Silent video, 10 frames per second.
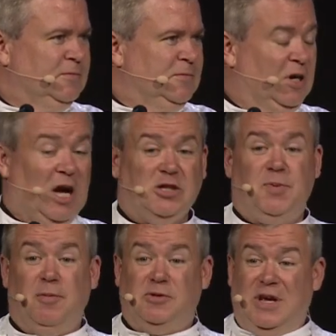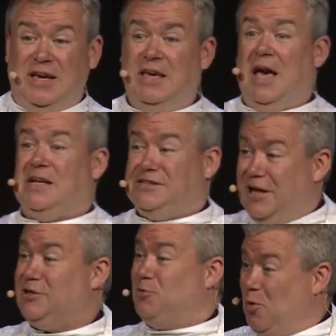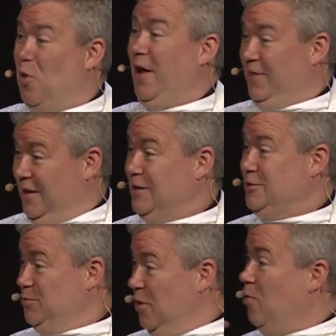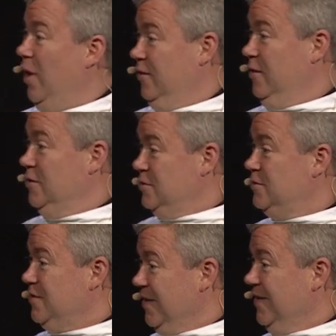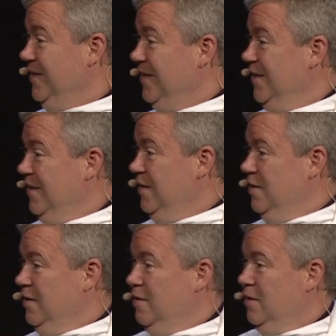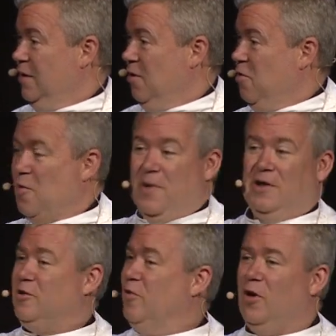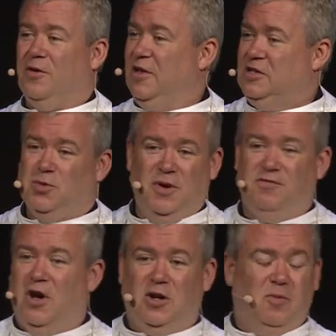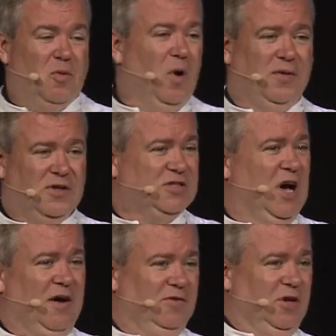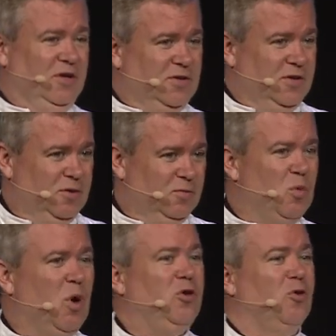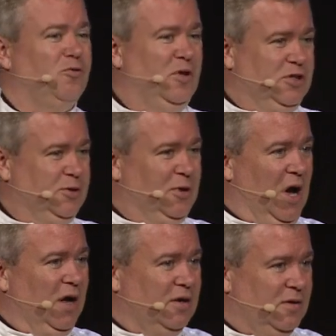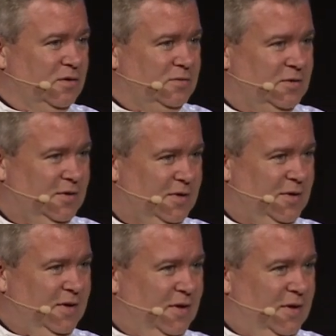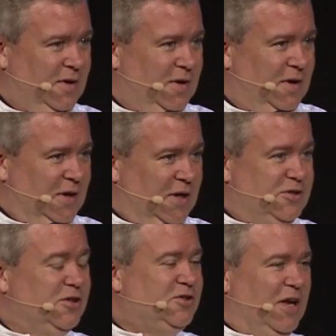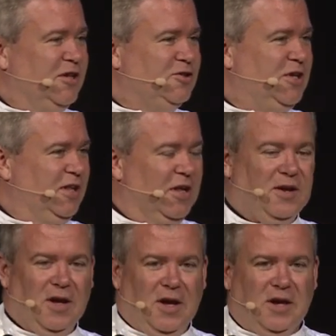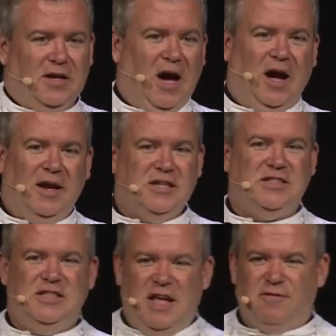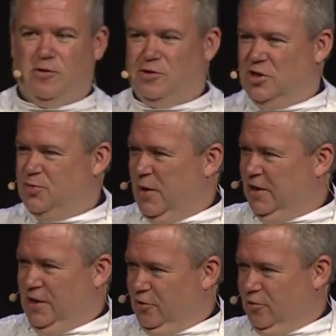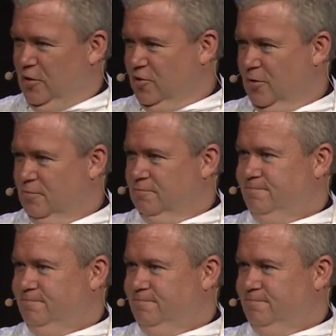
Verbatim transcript: And God's people saying, Yes, yes, we want this. We want this. We repent of all the things that we've done and we want this covenant. We want your friendship, God. It's just interesting that God has never suspended his friendship.